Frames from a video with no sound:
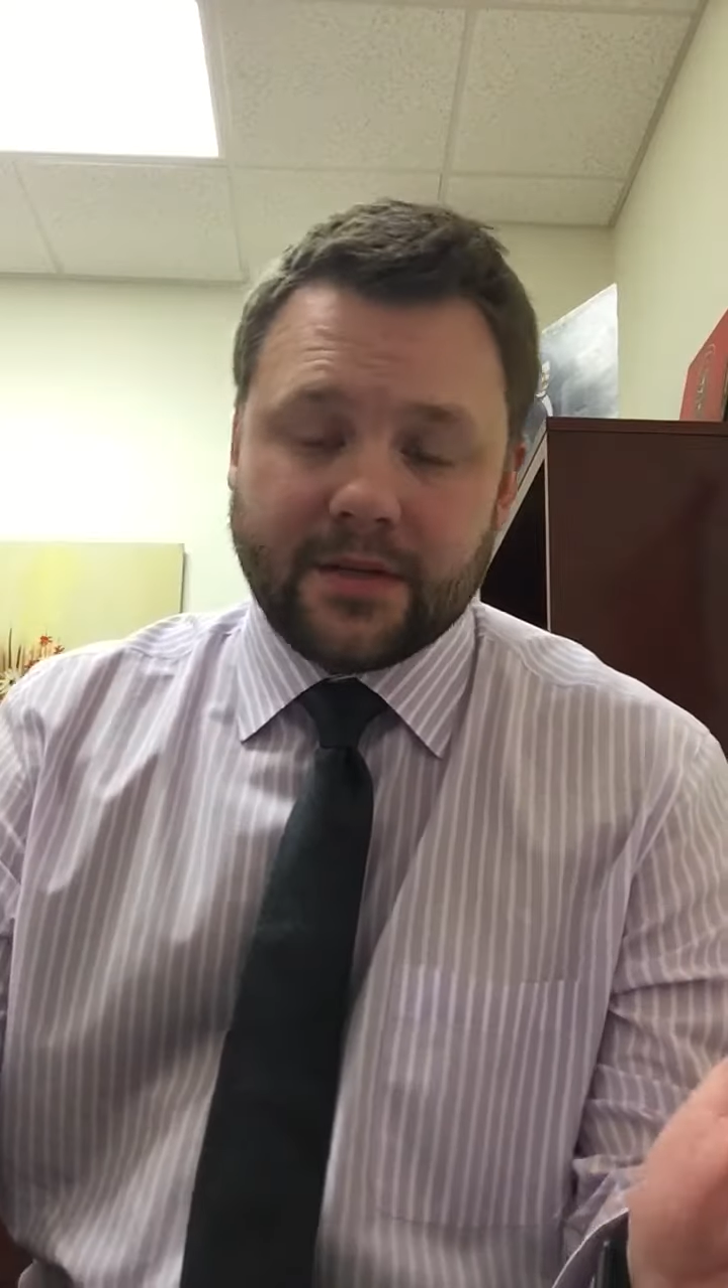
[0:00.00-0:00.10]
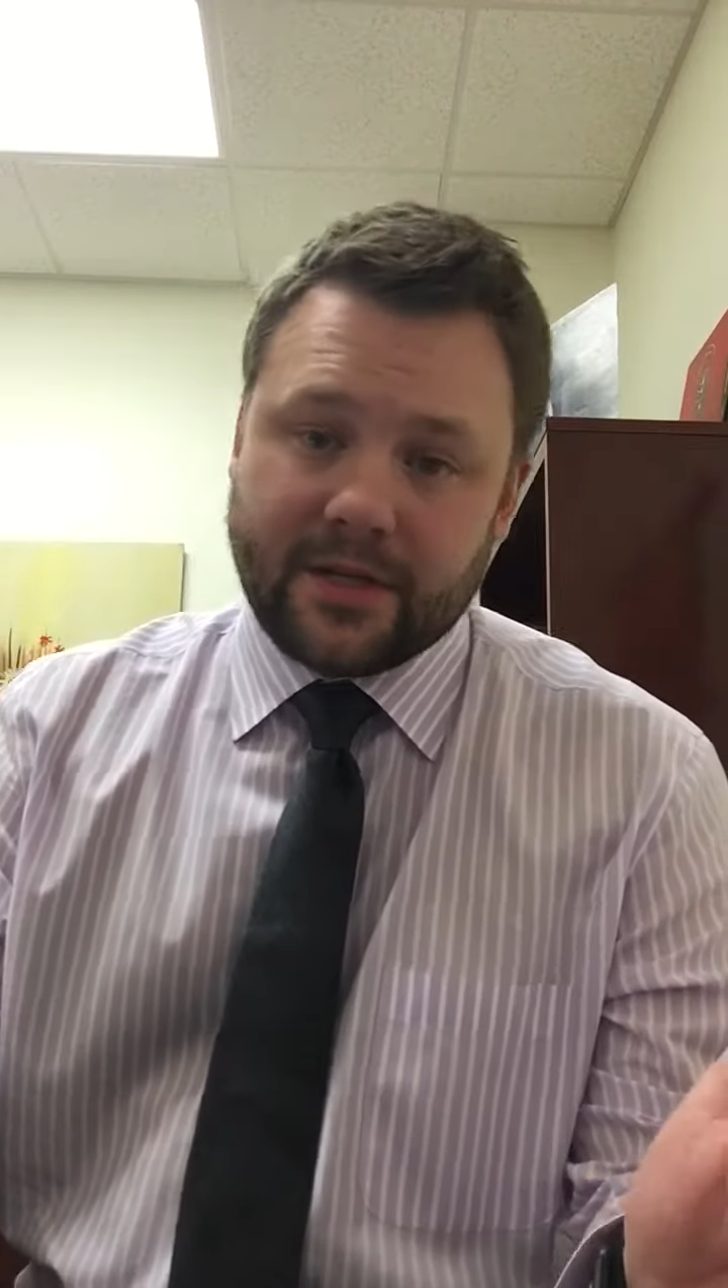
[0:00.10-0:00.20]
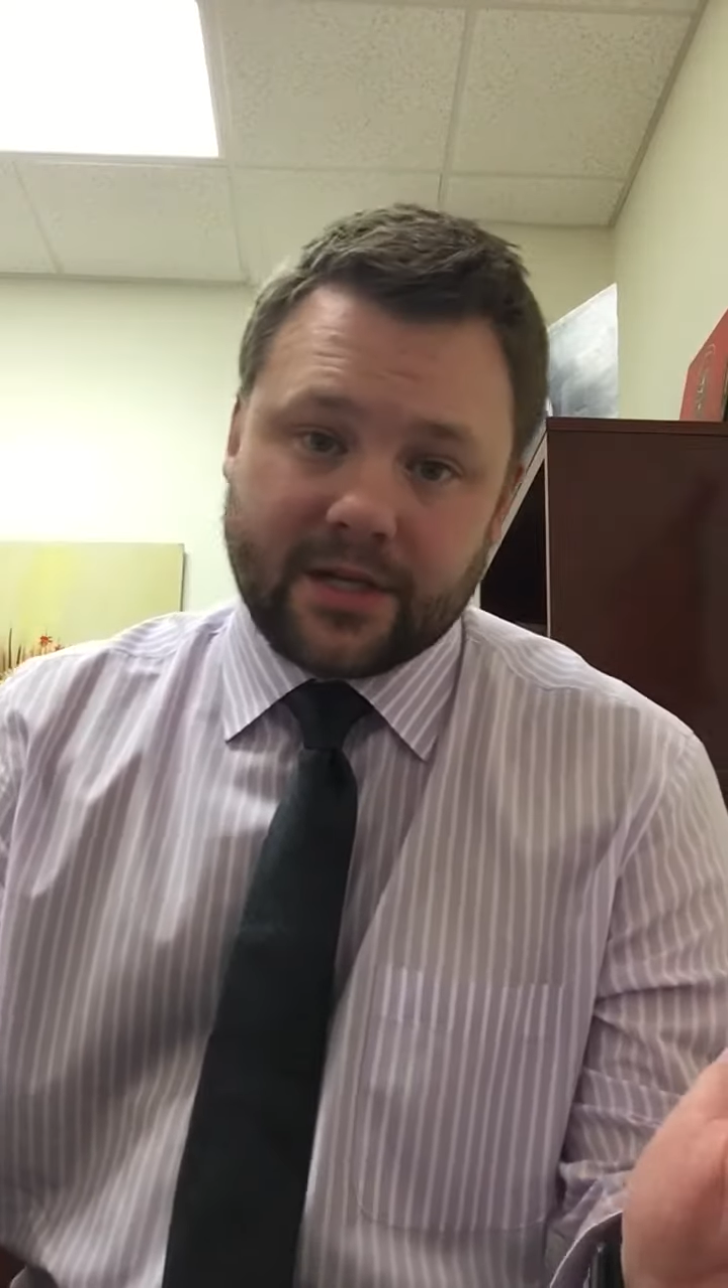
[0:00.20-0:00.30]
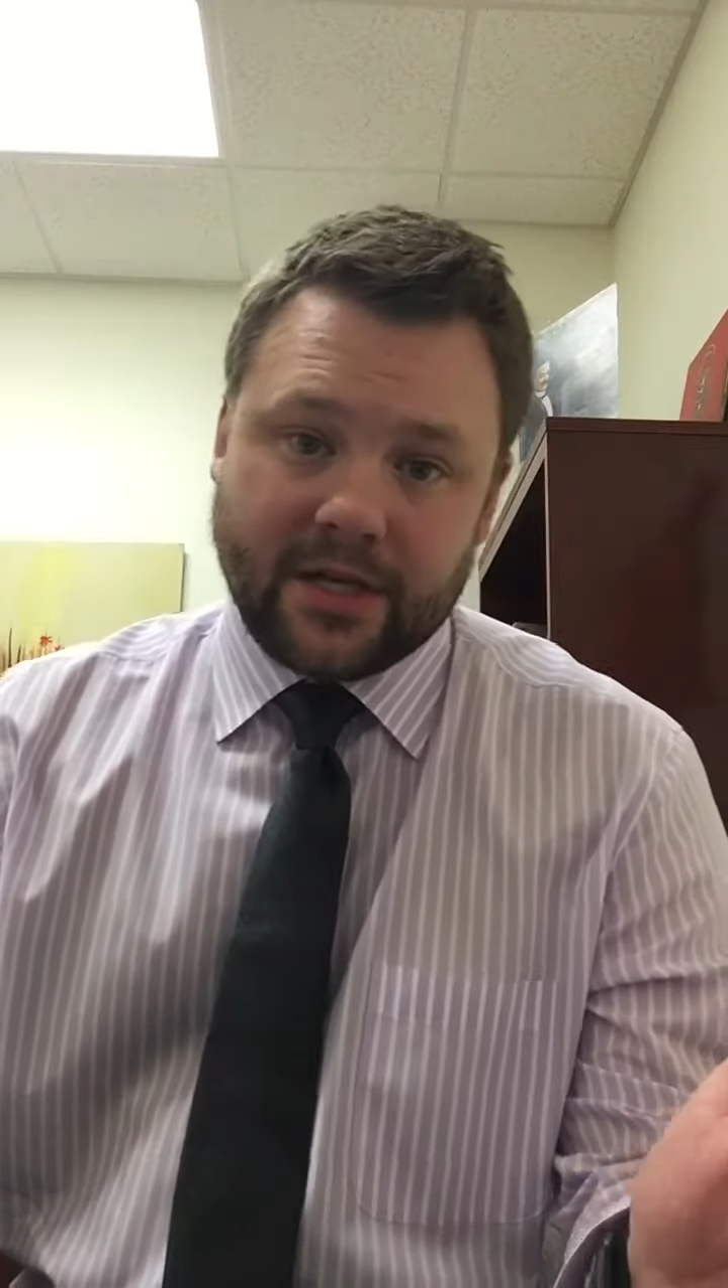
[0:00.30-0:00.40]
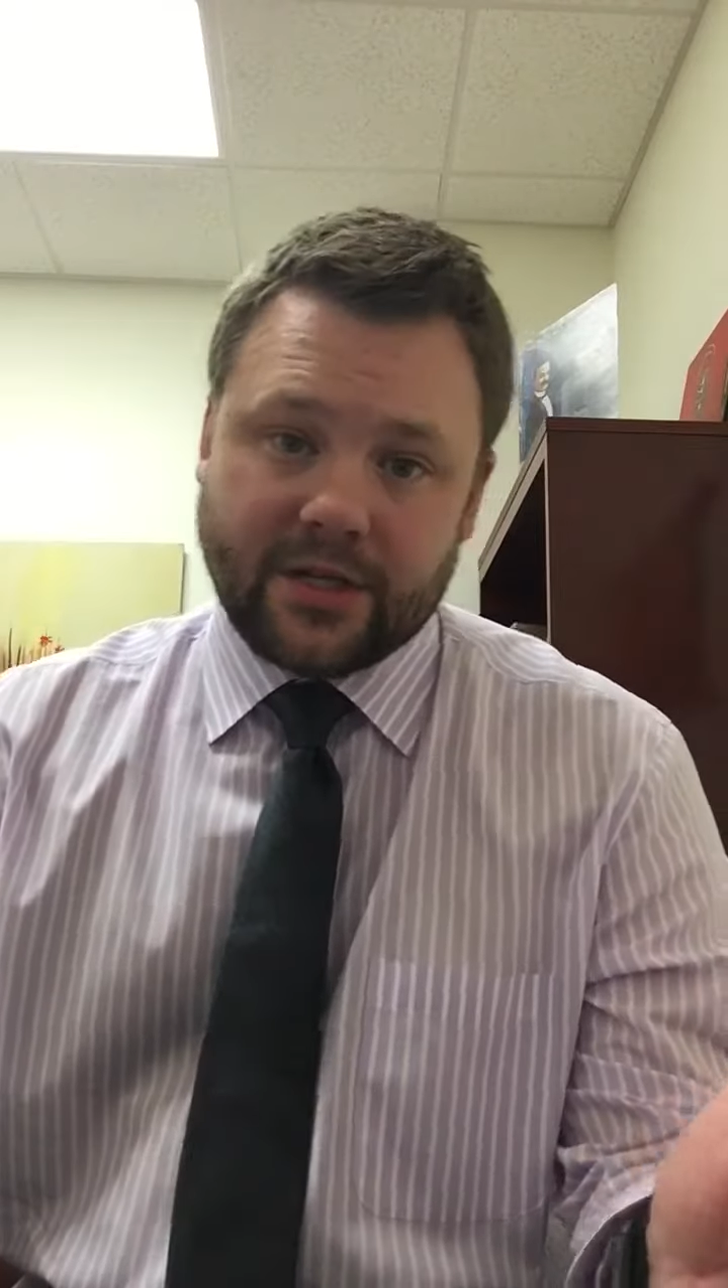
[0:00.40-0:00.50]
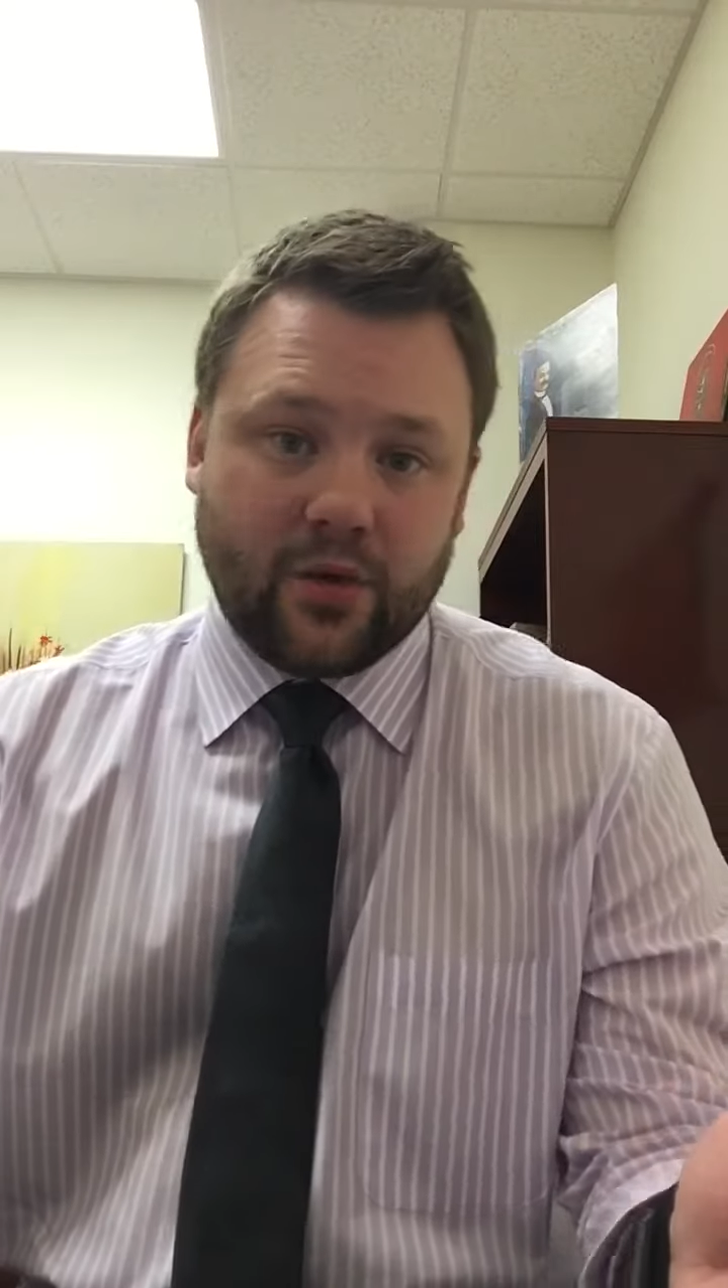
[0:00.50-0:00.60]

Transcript: discussion